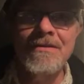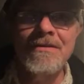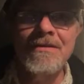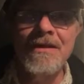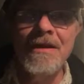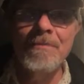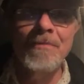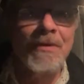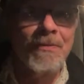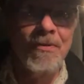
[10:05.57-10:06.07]

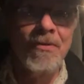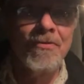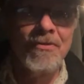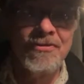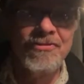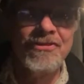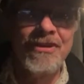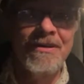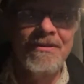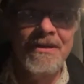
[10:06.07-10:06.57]
And people were
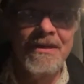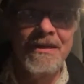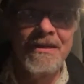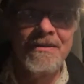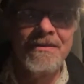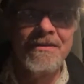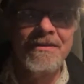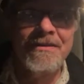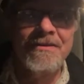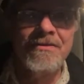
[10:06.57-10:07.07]
sharing it.
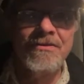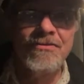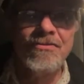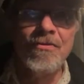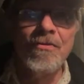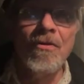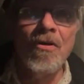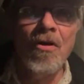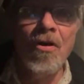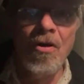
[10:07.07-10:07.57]

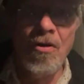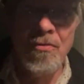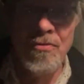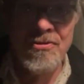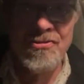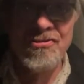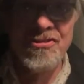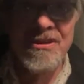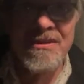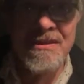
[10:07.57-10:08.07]
So
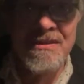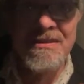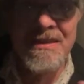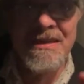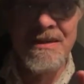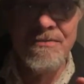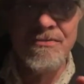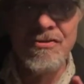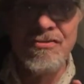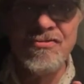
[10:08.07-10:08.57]
always check the
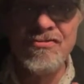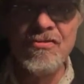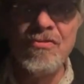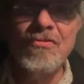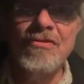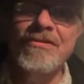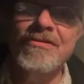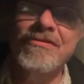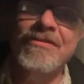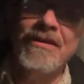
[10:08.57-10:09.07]
date of those
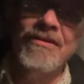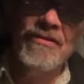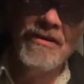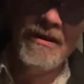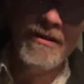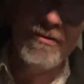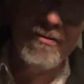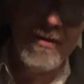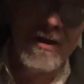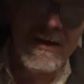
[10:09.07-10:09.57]
stories that you
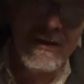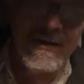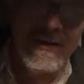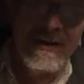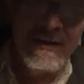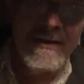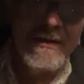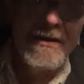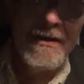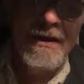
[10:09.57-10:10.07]
get online.
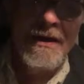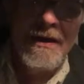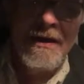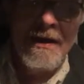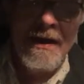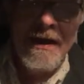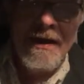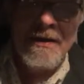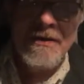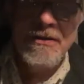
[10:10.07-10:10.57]

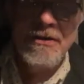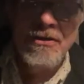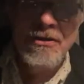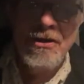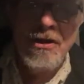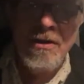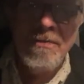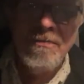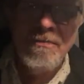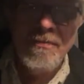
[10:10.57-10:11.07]

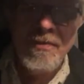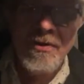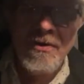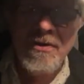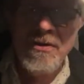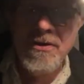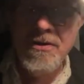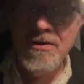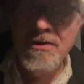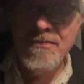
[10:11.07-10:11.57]

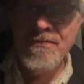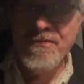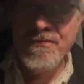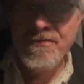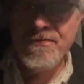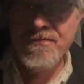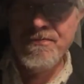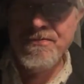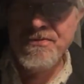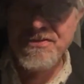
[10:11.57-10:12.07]
Number
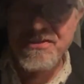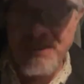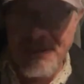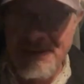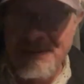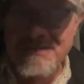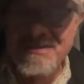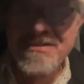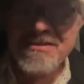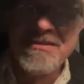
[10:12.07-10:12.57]

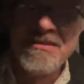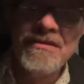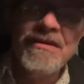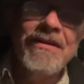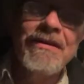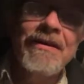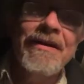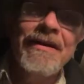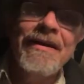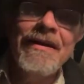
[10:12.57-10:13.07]
6,
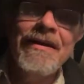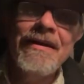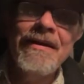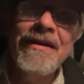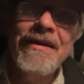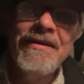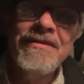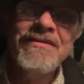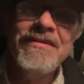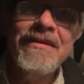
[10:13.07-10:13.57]

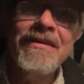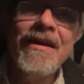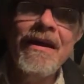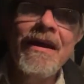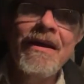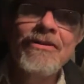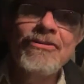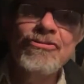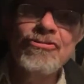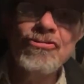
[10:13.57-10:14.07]
is it
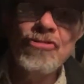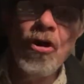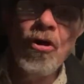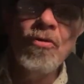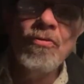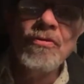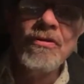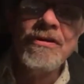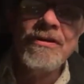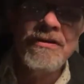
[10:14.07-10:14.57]
a
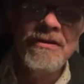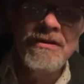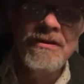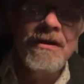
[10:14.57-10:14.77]
joke?